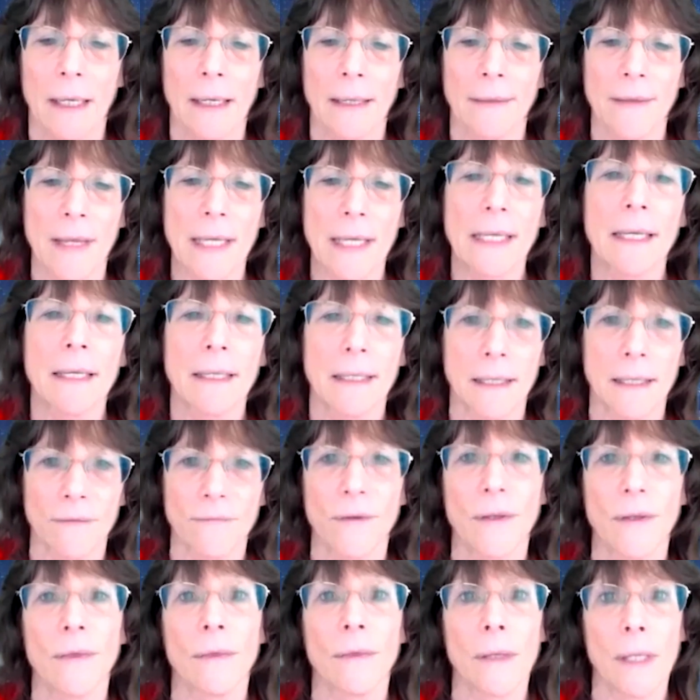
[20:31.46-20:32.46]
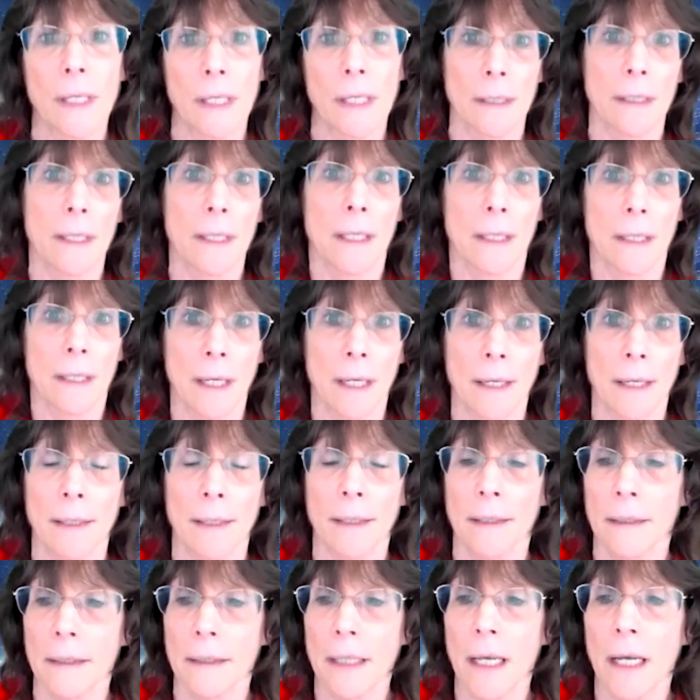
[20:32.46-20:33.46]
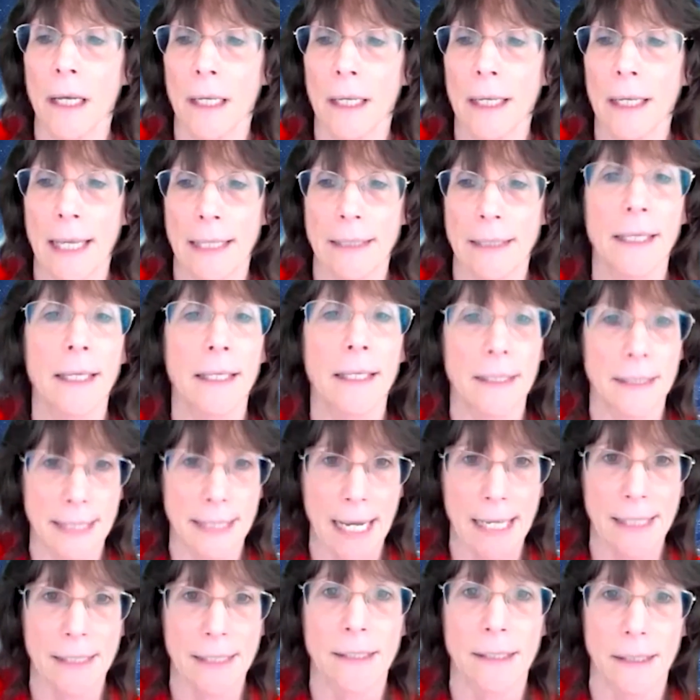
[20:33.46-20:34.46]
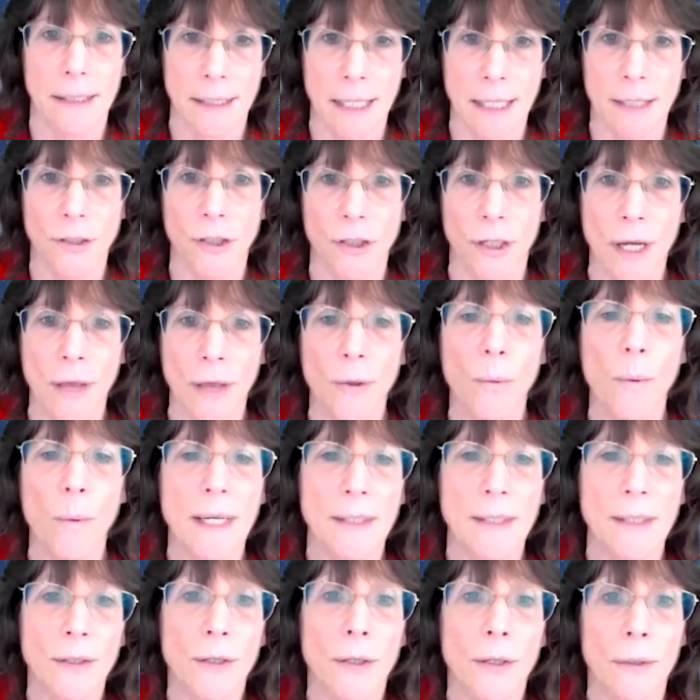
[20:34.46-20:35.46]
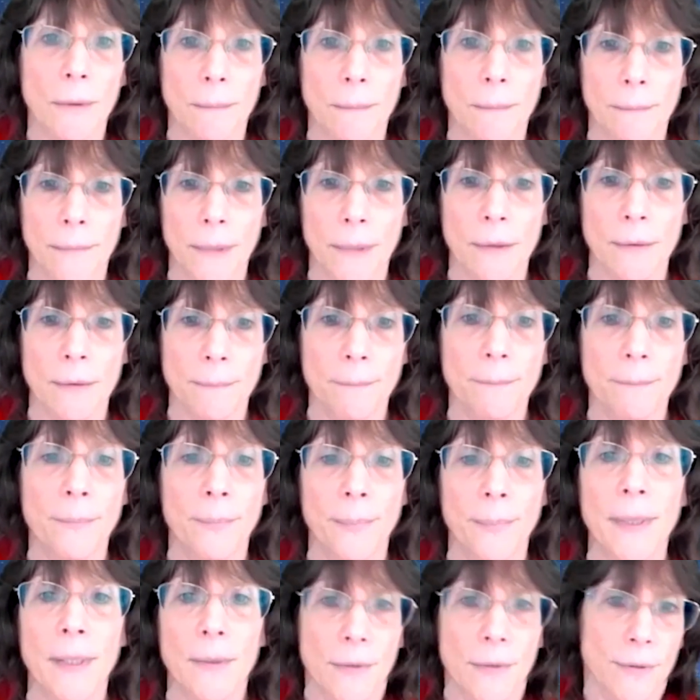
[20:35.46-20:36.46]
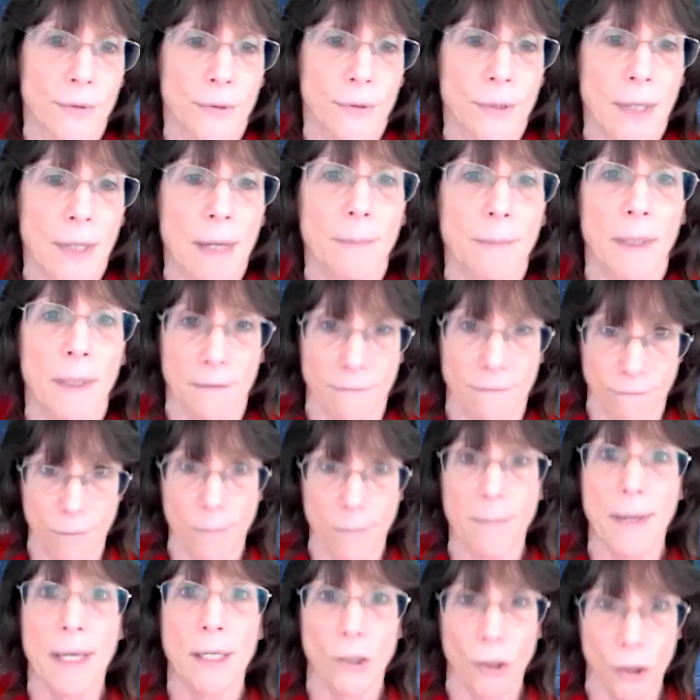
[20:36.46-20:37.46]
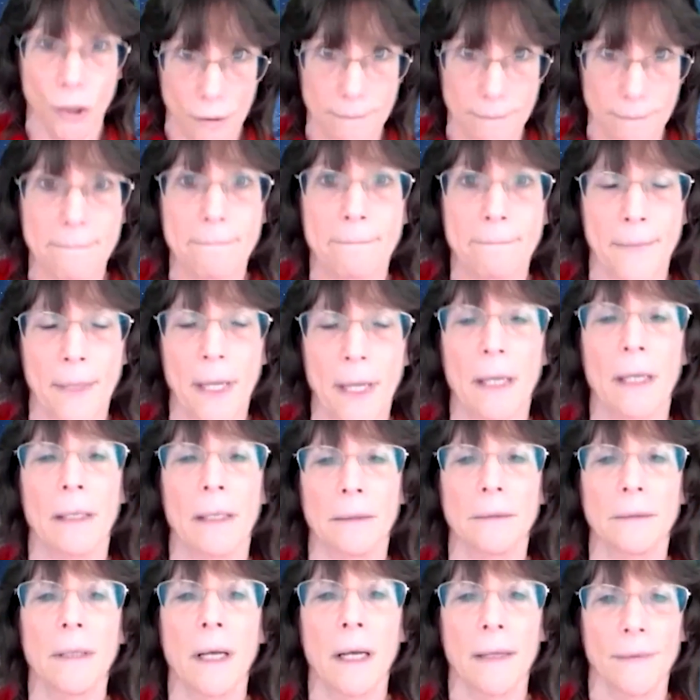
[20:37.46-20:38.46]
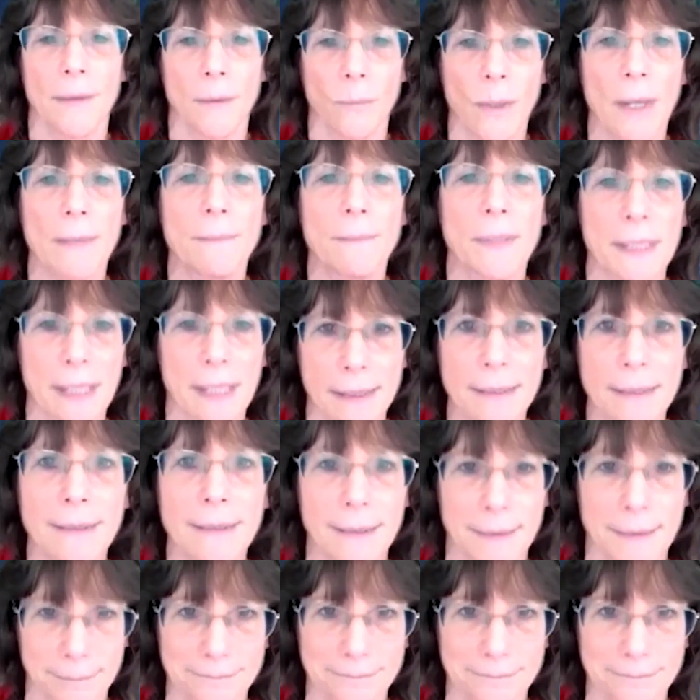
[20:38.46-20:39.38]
they can give in and get a tax deduction. Otherwise, they're the same information on the websites.